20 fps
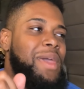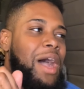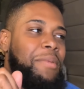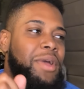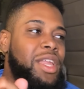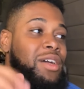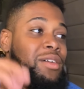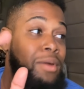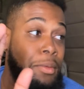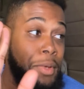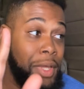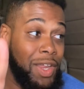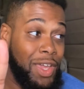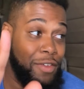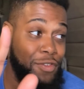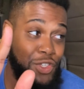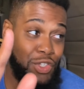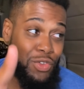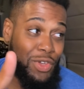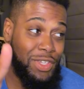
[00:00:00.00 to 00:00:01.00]
I'm gonna
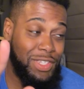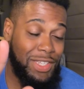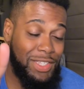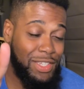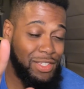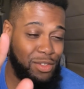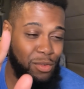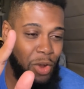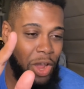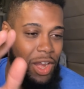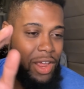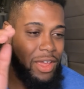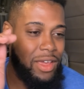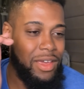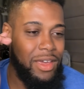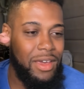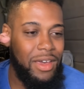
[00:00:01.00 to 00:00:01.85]
give Suzuki some credit.